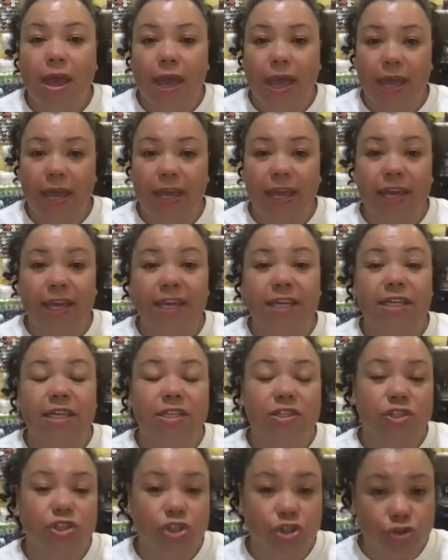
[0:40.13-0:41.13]
a
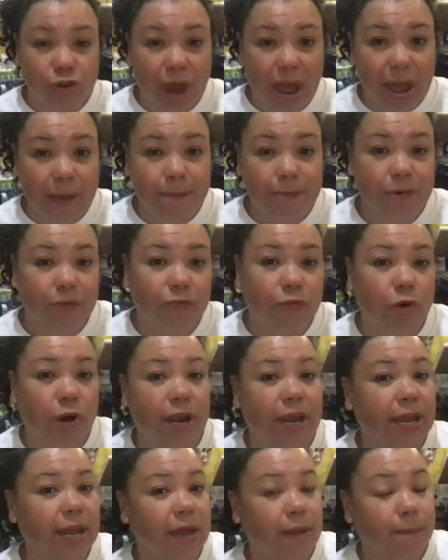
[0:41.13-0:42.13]
strap for
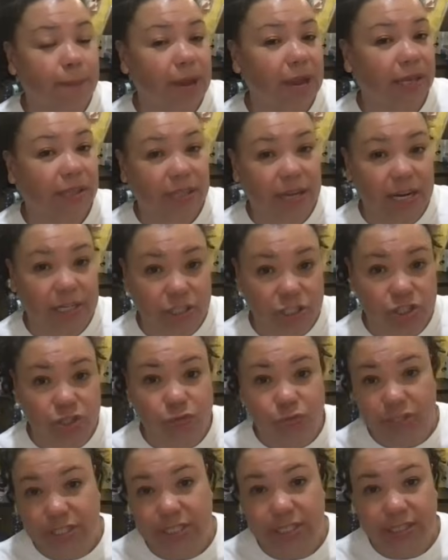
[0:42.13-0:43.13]
a handbag that I just
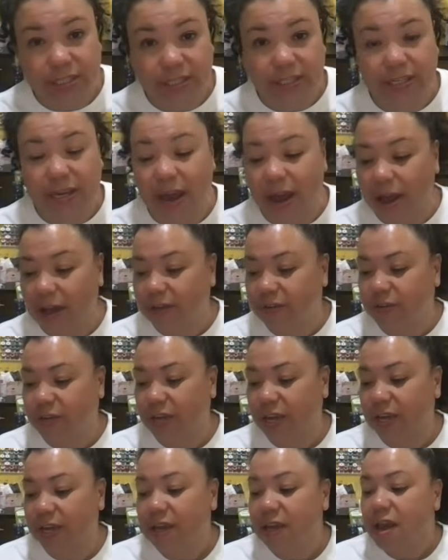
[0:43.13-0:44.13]
recently got.
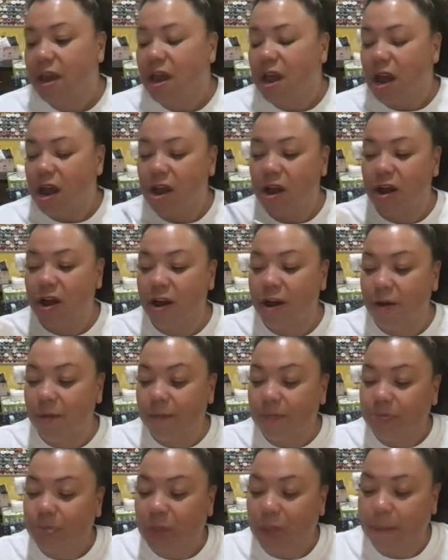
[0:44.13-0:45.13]
Okay.
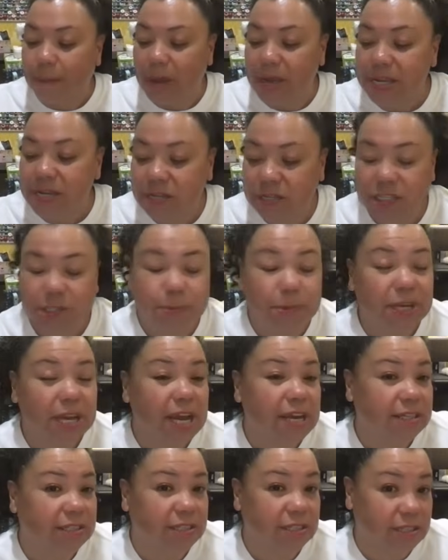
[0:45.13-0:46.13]
My husband
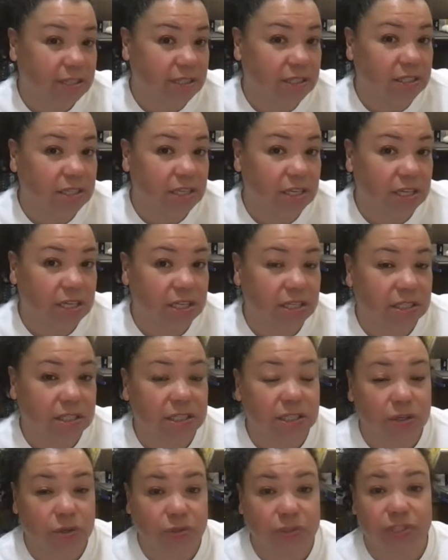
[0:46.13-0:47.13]
got season tickets
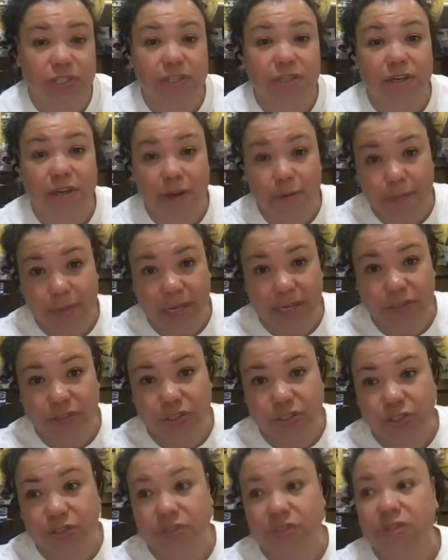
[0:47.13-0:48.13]
to go see the
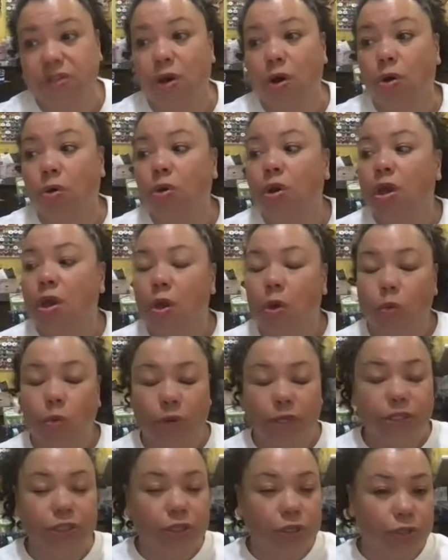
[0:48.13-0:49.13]
Commanders. So
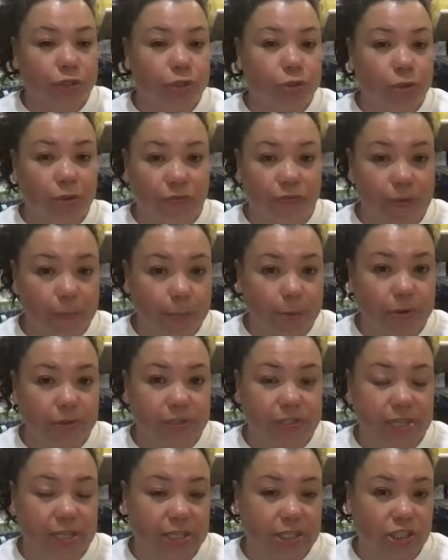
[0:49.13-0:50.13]
when you go to a football
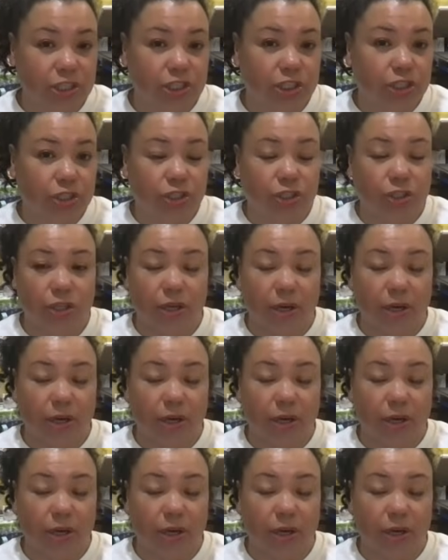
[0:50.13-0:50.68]
stadium,